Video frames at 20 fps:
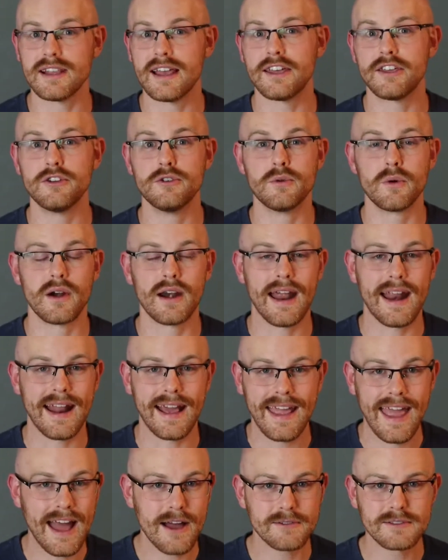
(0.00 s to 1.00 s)
like you were an
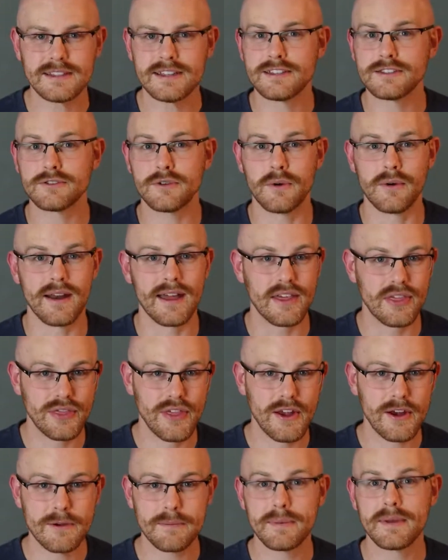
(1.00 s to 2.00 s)
accountant or a
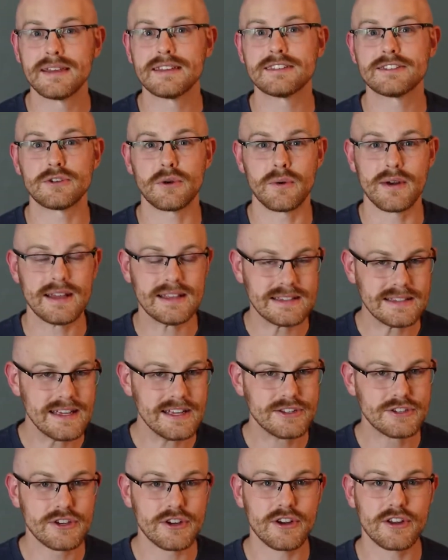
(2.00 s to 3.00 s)
therapist or a
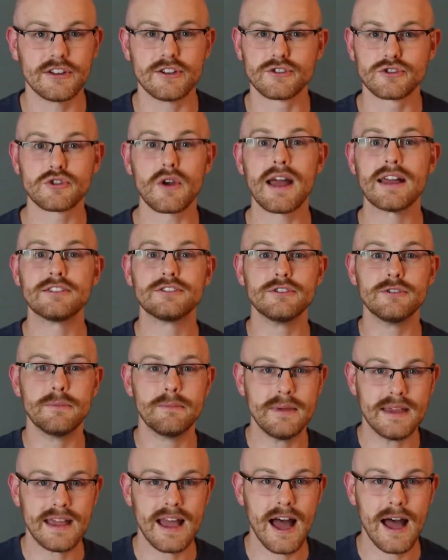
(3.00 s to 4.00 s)
teacher, and you're trying to
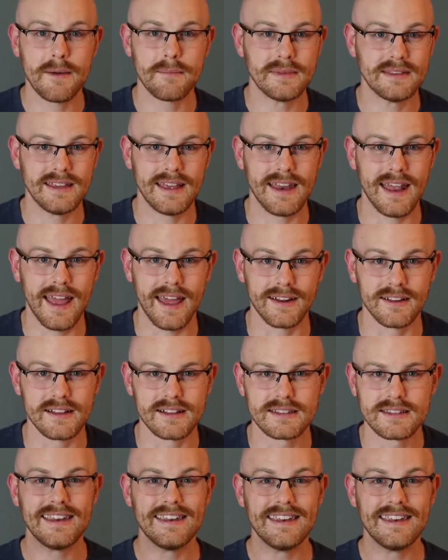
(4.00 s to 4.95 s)
become a data analyst.